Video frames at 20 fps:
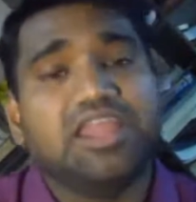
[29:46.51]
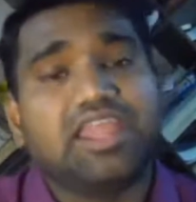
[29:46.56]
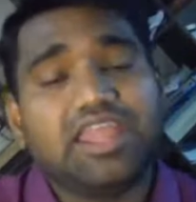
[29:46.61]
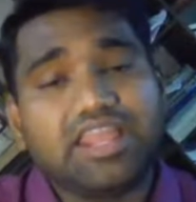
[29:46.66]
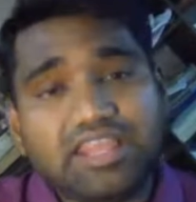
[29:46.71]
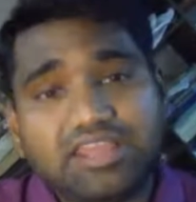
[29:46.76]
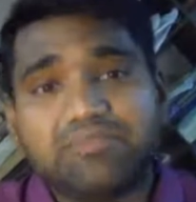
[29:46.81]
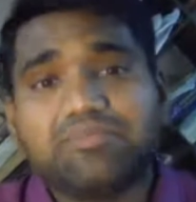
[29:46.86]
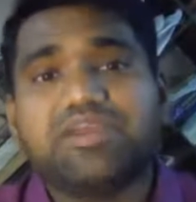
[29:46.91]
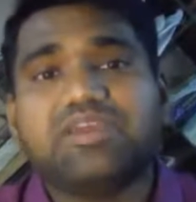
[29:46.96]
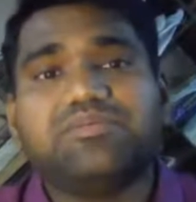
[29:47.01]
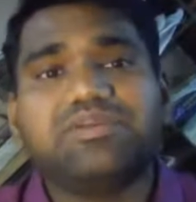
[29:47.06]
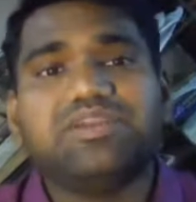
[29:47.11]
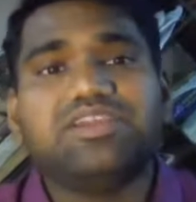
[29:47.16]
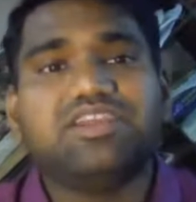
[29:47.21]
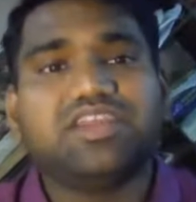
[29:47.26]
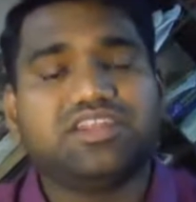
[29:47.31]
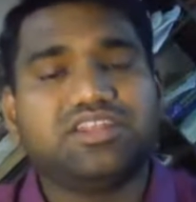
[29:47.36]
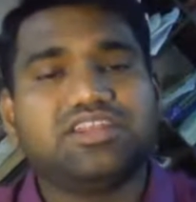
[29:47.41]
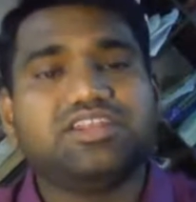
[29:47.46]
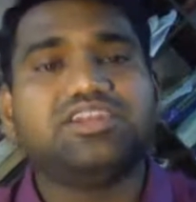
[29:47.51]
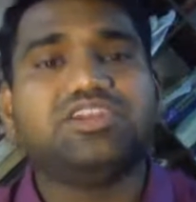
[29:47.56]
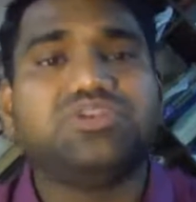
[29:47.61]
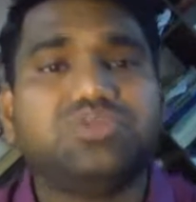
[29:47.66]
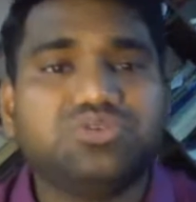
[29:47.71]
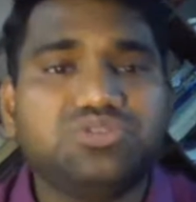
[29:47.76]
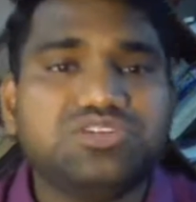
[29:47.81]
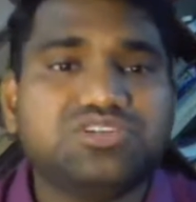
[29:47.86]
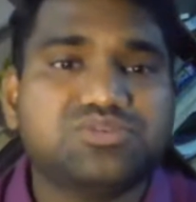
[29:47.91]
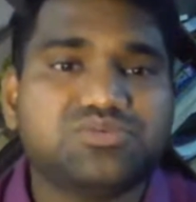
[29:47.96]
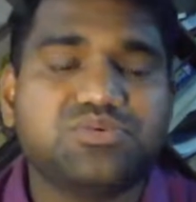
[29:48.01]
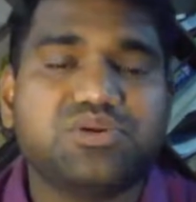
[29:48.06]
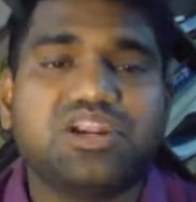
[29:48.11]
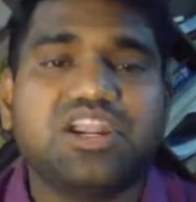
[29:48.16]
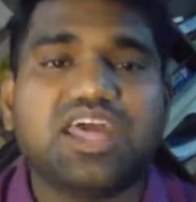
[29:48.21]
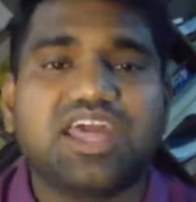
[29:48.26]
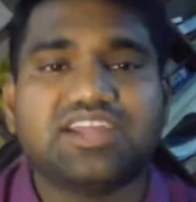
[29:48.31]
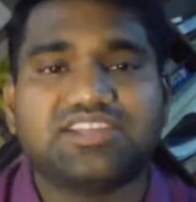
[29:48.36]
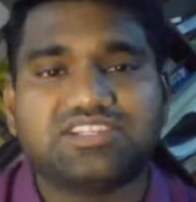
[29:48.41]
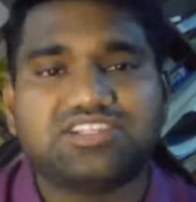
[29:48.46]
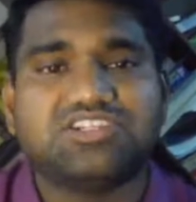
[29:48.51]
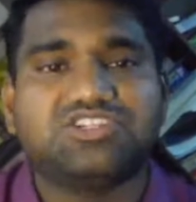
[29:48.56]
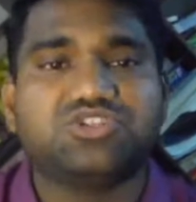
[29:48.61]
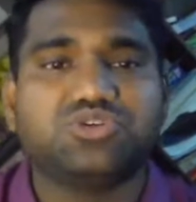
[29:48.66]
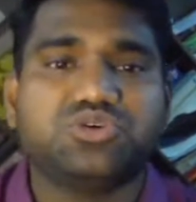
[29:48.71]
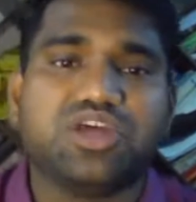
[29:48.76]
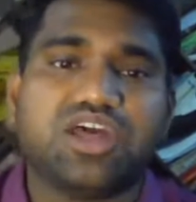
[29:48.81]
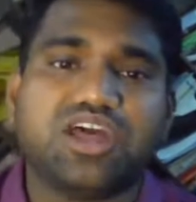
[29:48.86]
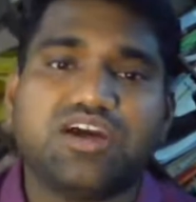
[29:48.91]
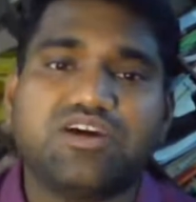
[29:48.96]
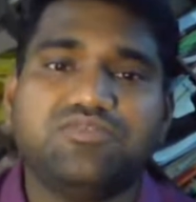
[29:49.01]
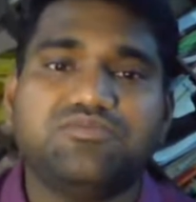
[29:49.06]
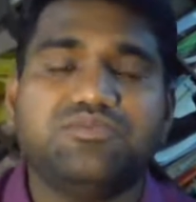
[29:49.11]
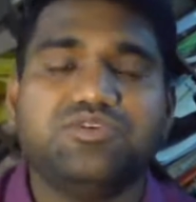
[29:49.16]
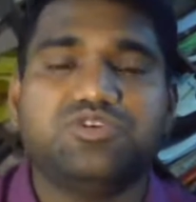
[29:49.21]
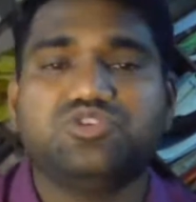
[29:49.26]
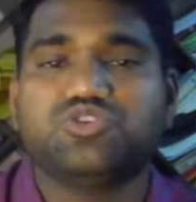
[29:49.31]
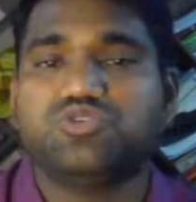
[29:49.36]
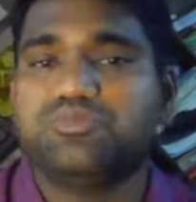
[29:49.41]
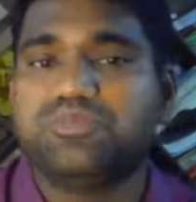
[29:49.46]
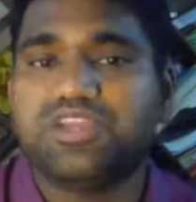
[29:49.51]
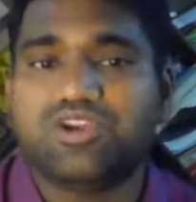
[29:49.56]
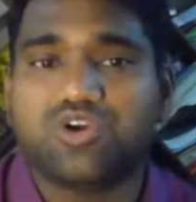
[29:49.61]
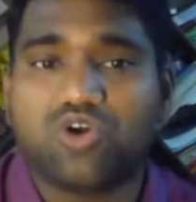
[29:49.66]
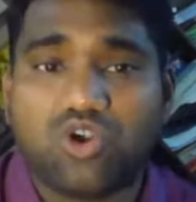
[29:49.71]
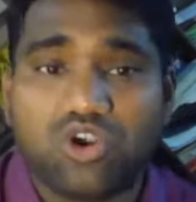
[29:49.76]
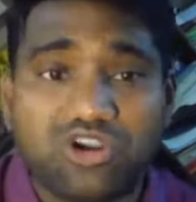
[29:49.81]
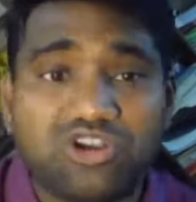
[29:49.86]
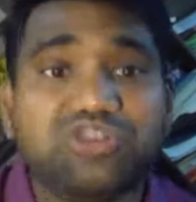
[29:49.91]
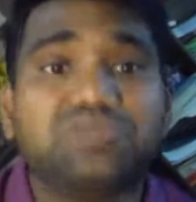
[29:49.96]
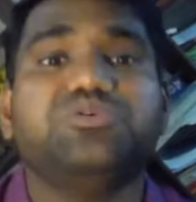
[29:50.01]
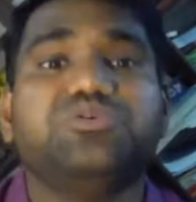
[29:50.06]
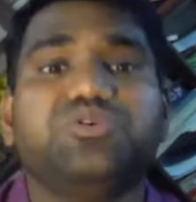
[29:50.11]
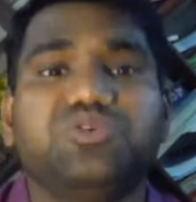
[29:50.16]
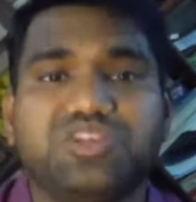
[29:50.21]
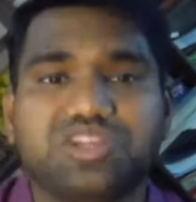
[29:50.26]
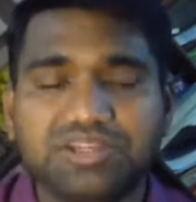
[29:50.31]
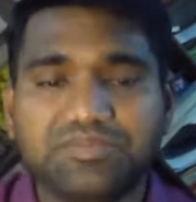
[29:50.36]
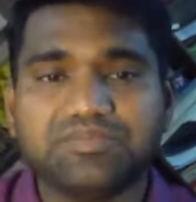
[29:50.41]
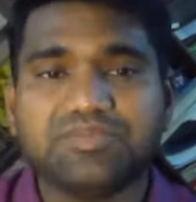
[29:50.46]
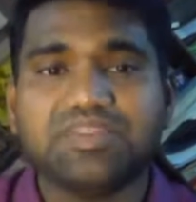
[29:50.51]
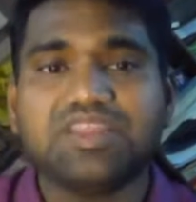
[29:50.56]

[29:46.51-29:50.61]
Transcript: Any baby getting into this world actually should be contributory.